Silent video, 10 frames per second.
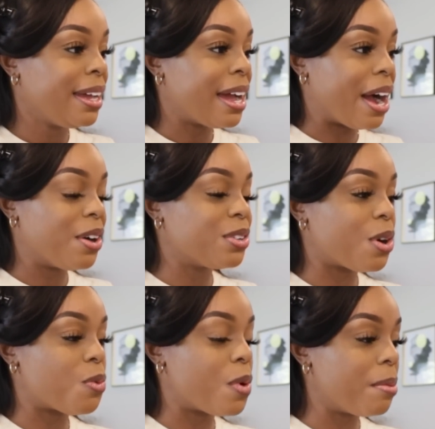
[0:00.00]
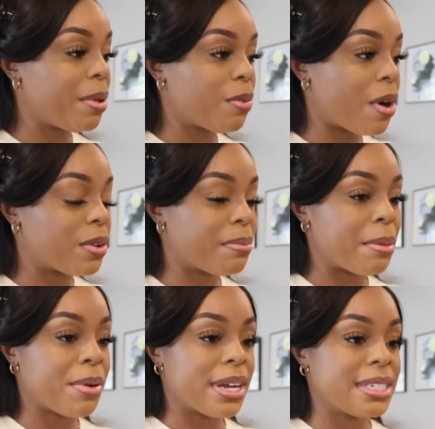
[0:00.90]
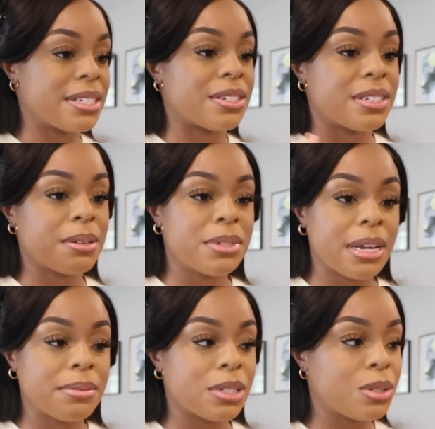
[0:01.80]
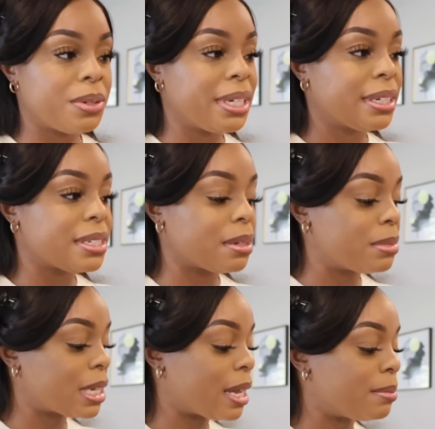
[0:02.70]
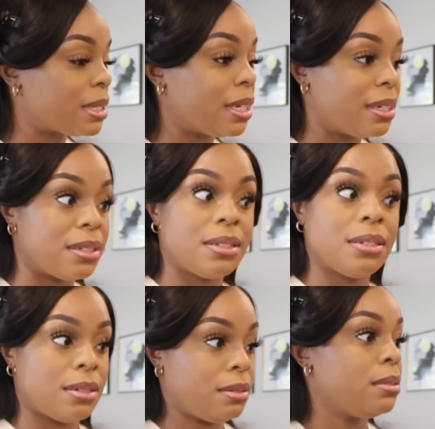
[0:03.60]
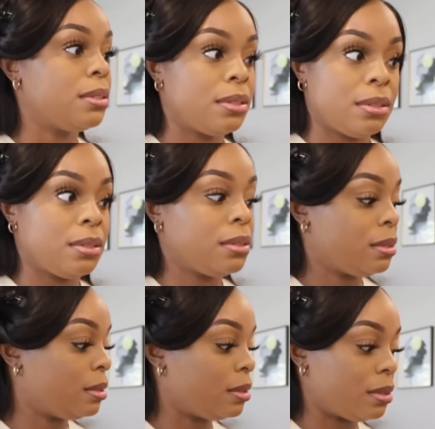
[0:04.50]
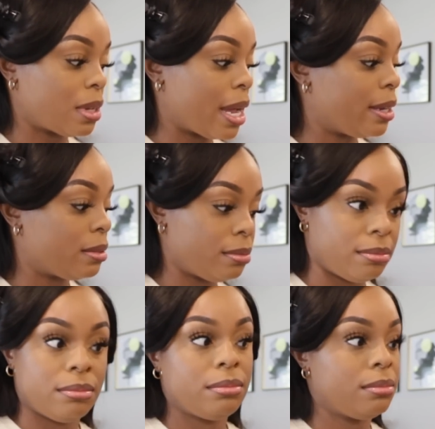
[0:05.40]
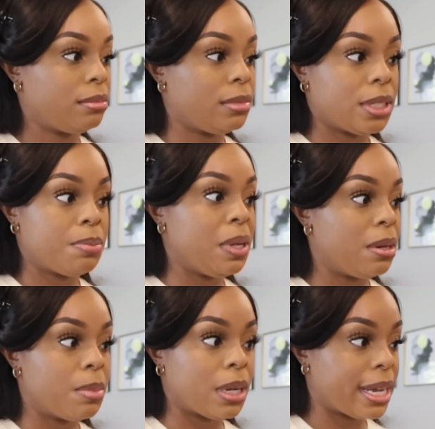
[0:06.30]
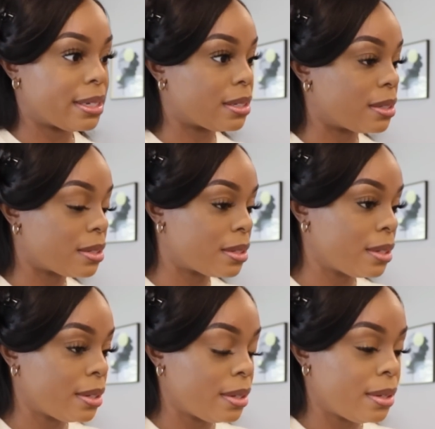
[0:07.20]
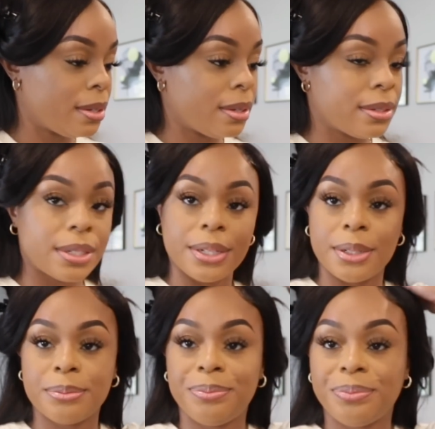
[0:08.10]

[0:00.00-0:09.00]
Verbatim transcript: I don't know what be wrong with my processor. Sometimes it's quick, sometimes it's like the speed of molasses. So yeah.